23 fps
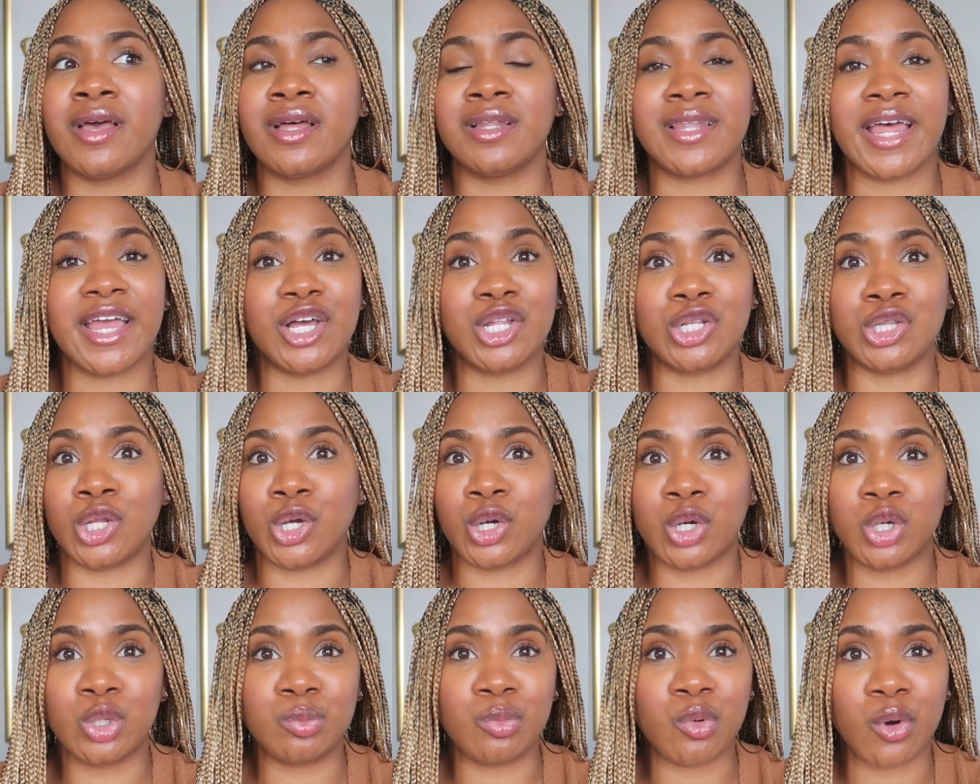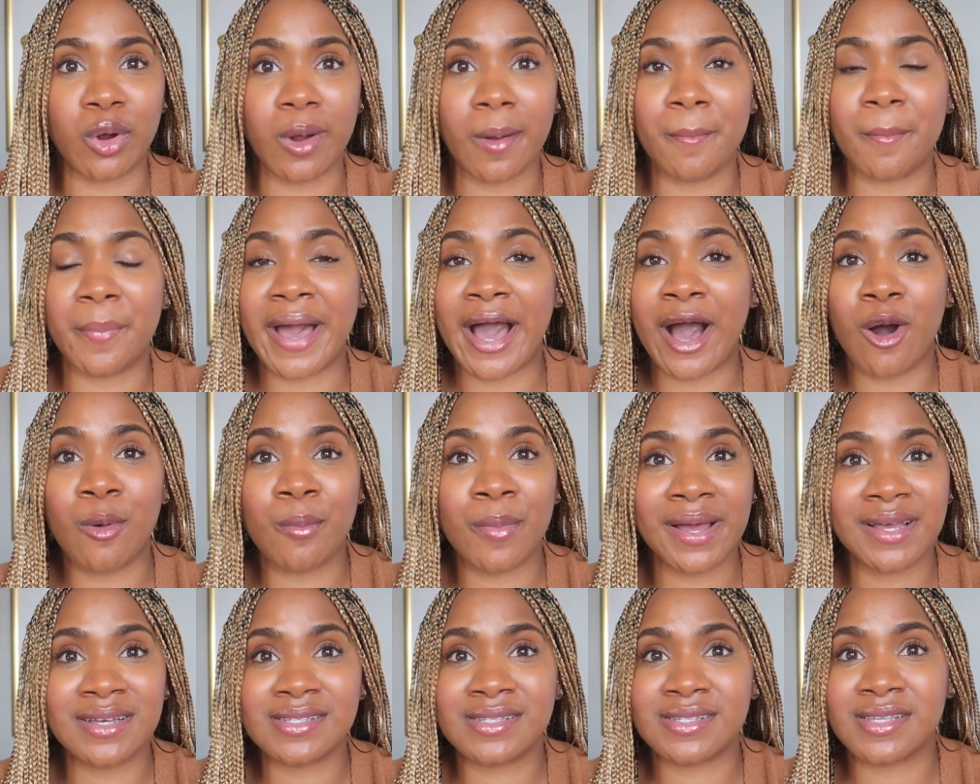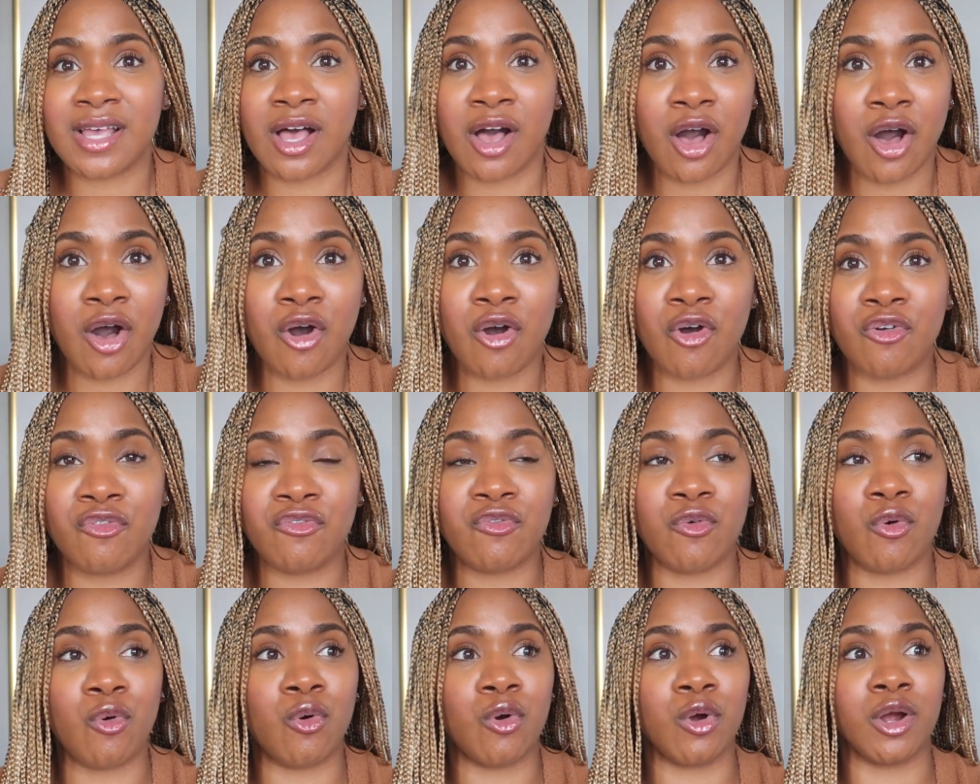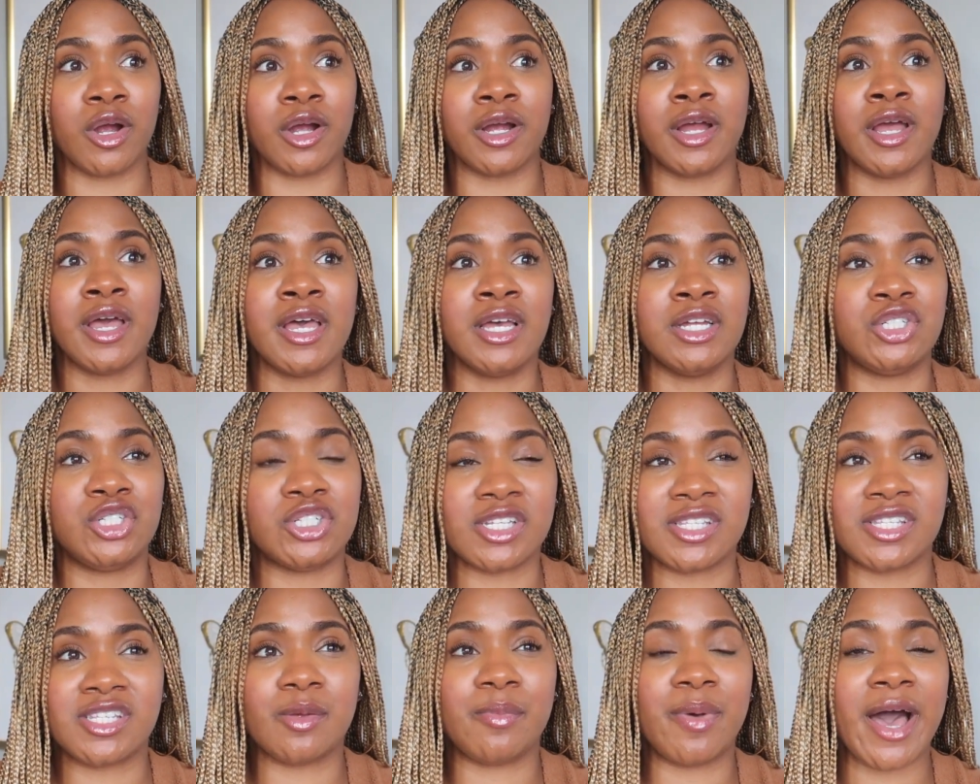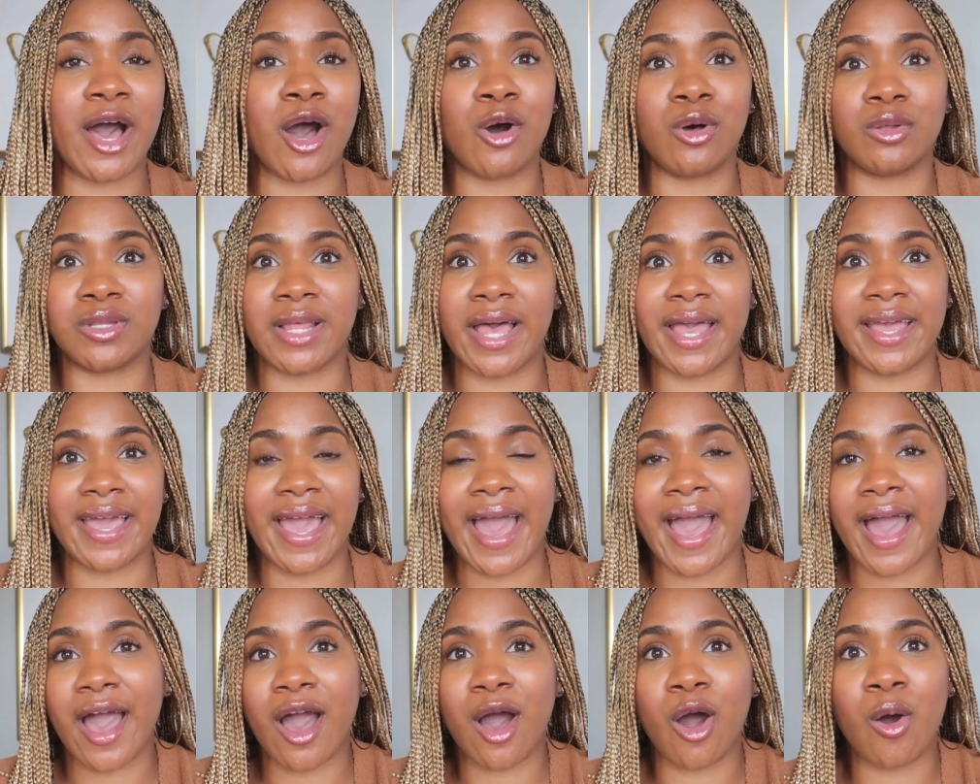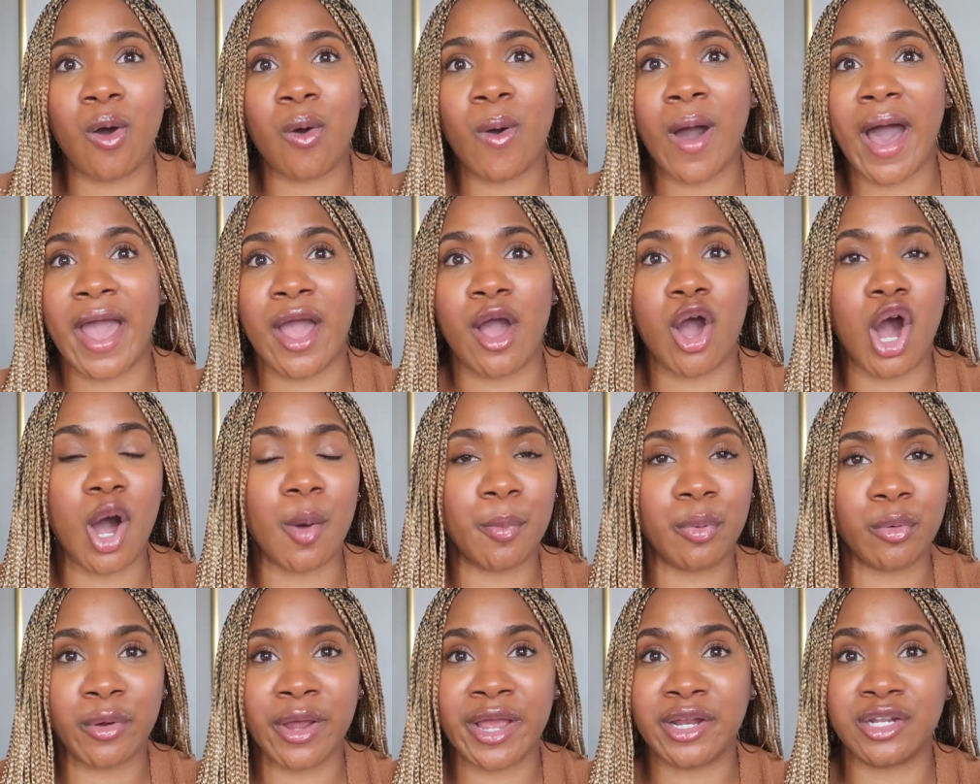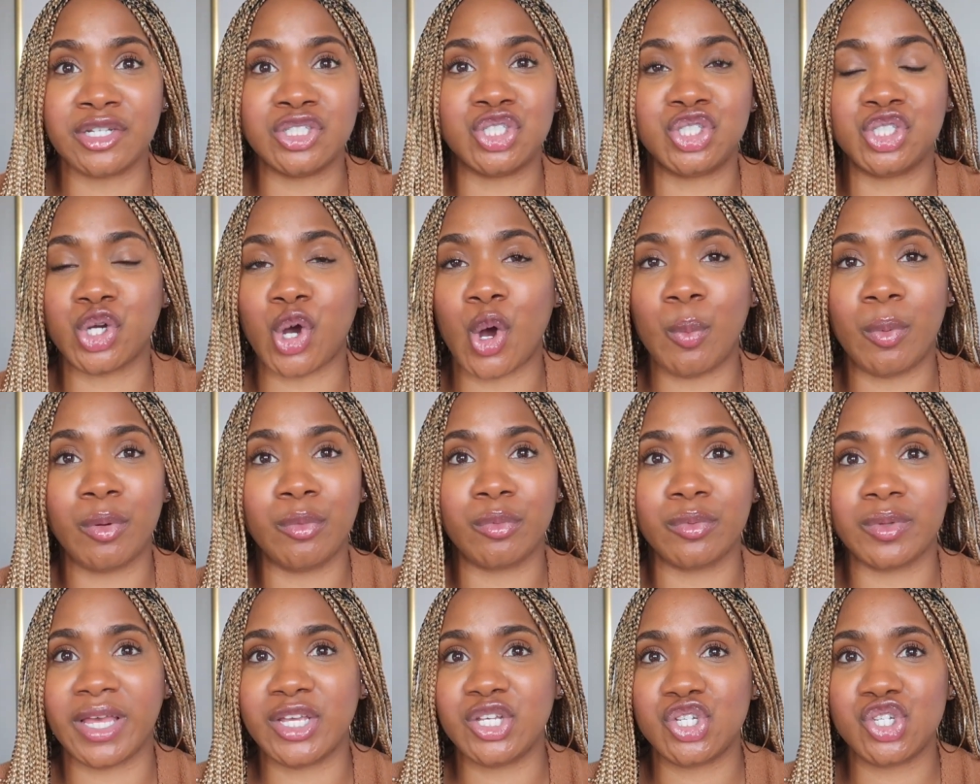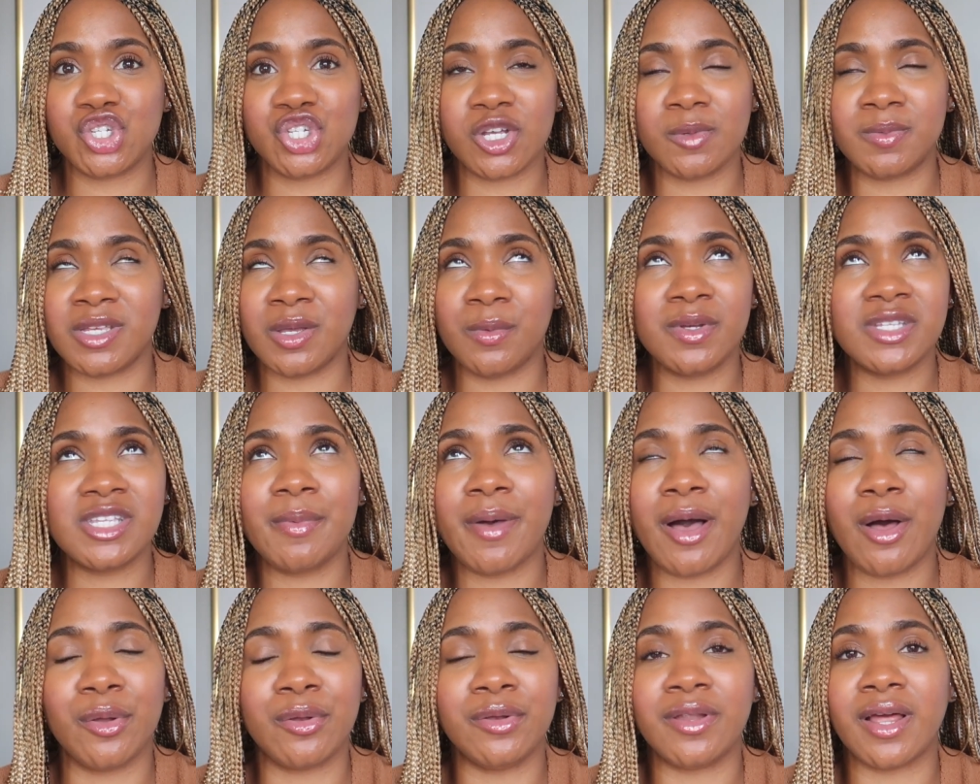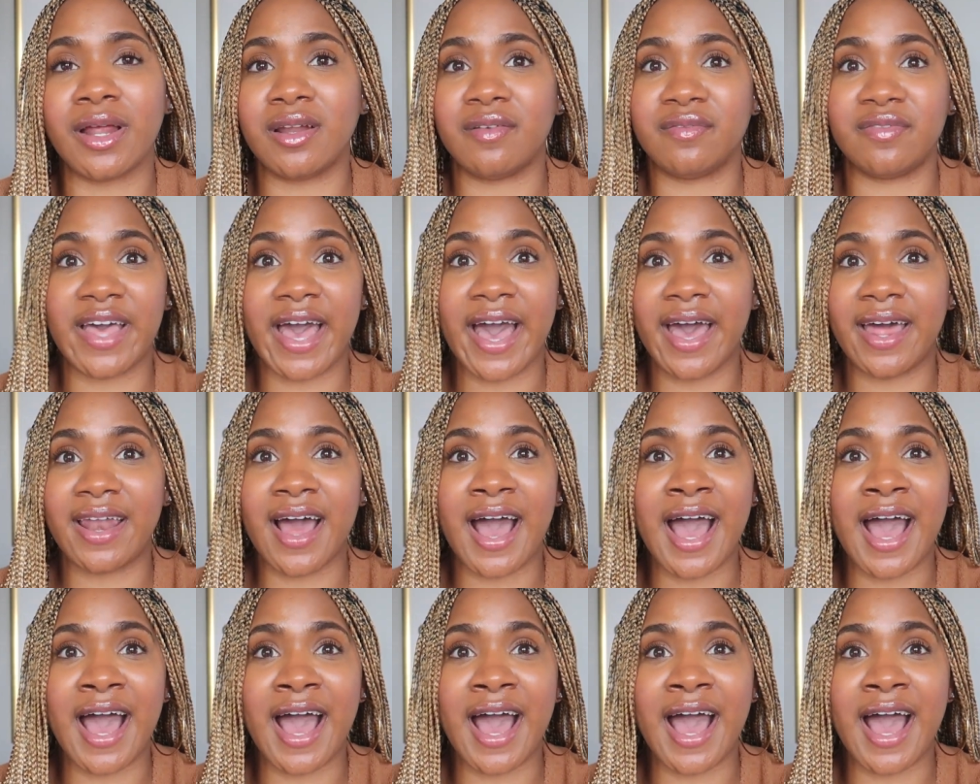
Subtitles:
like learn more about myself or just about like how I operate and show up in relationships. It was about none of that.